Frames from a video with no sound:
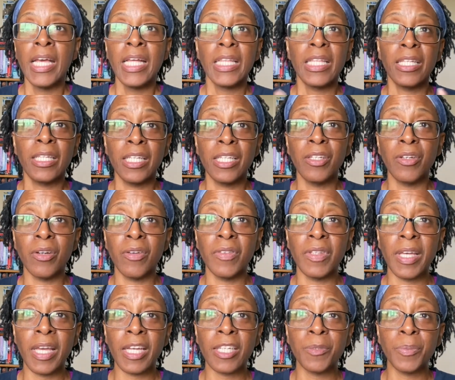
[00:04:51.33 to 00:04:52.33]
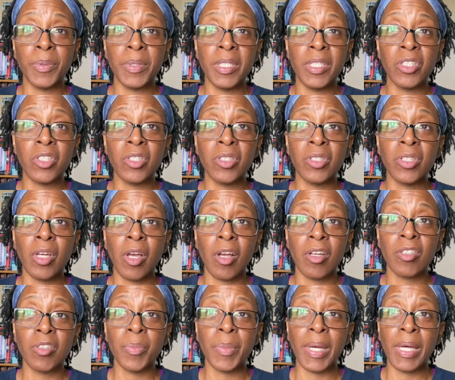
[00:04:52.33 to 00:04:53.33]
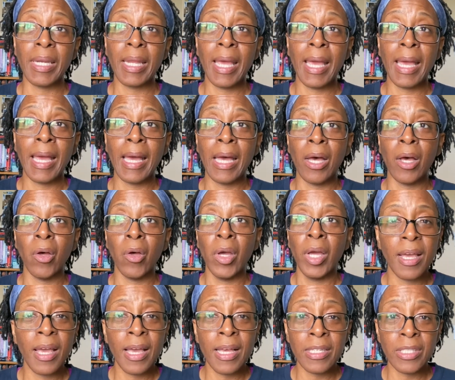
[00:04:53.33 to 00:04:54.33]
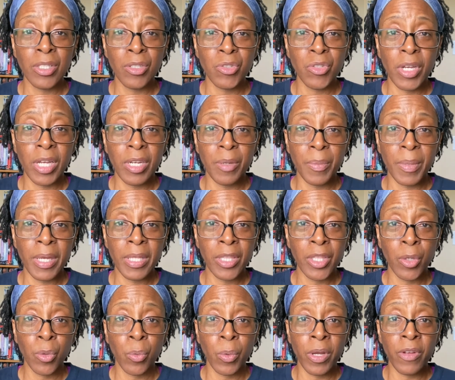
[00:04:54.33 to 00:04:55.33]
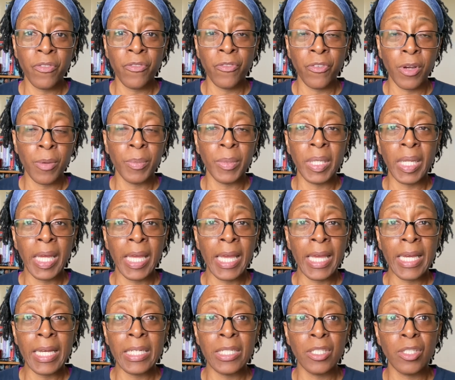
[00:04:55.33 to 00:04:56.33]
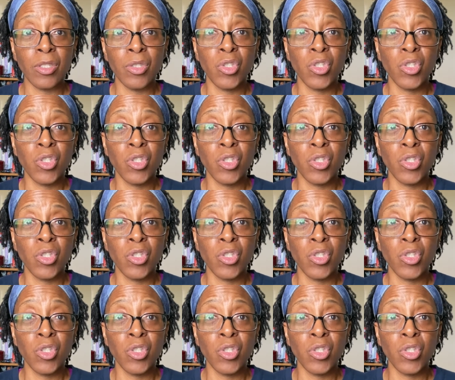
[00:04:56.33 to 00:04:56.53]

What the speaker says: the leader of the expedition talks about how as they're trying to make their way from land